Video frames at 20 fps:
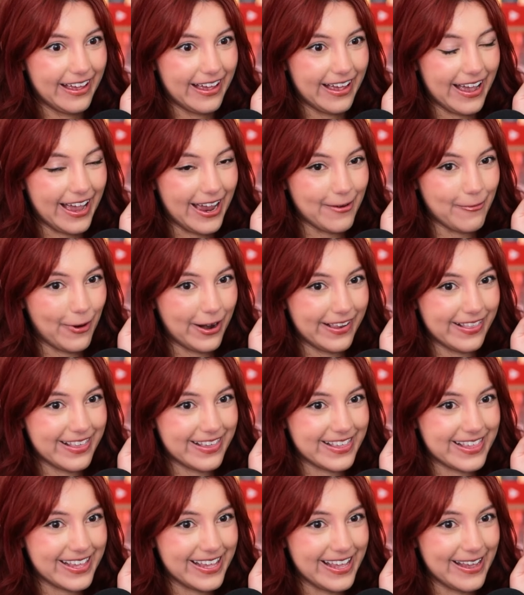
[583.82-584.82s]
face.I wanted to
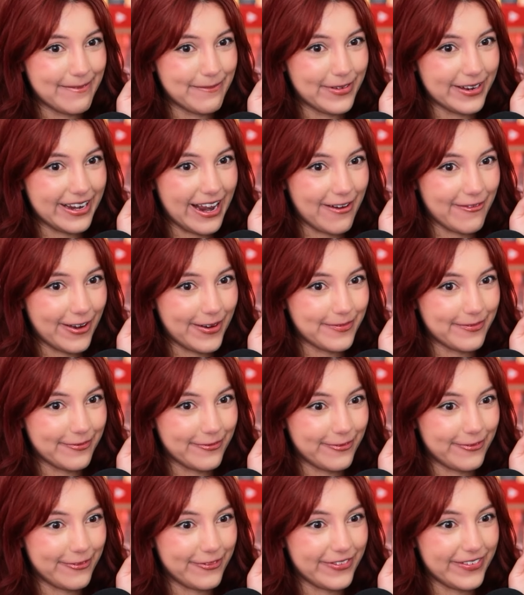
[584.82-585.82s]
see him, but now
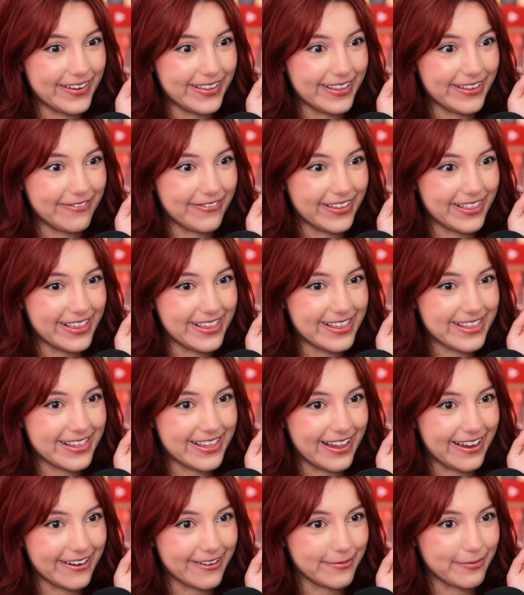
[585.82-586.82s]
I'm really, really
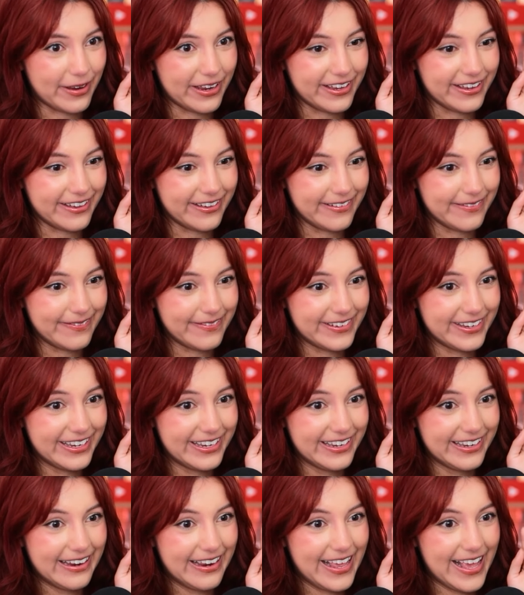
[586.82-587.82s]
scared by him.
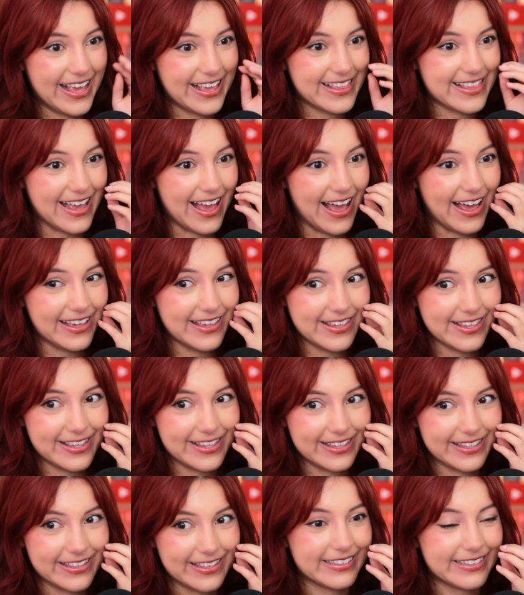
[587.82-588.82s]
His eyes
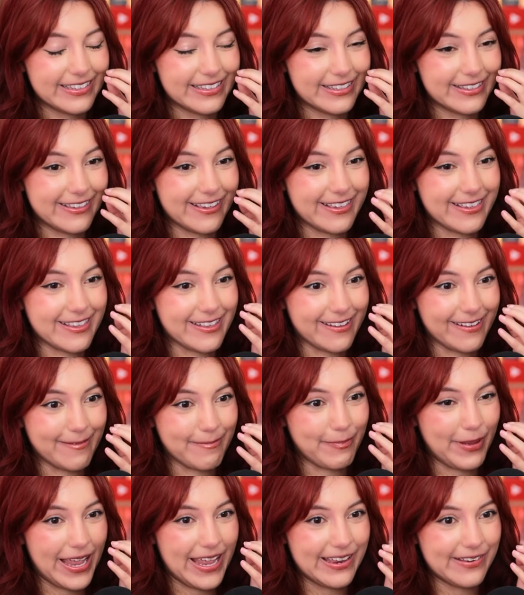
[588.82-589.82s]
just look
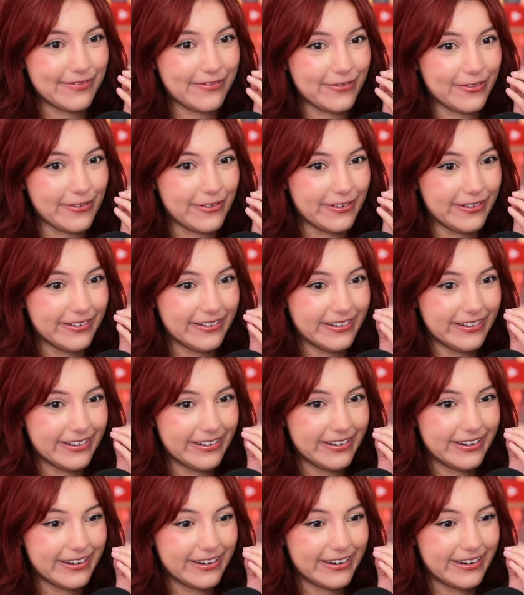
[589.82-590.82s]
painful
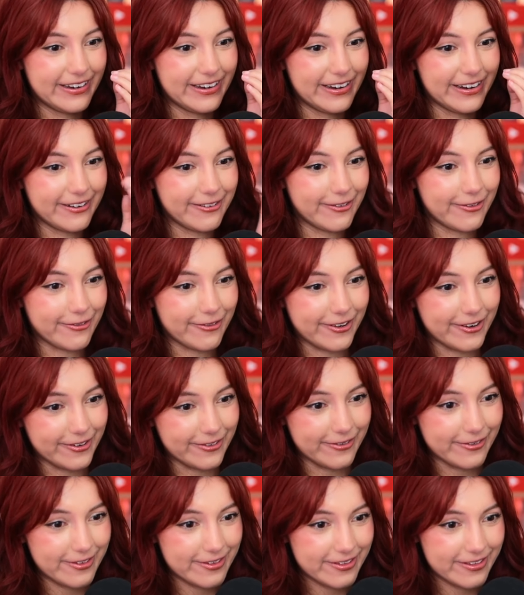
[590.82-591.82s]
and
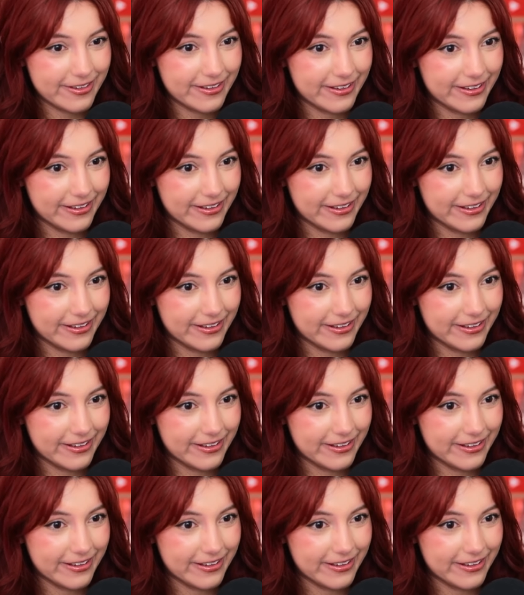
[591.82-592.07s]
gross.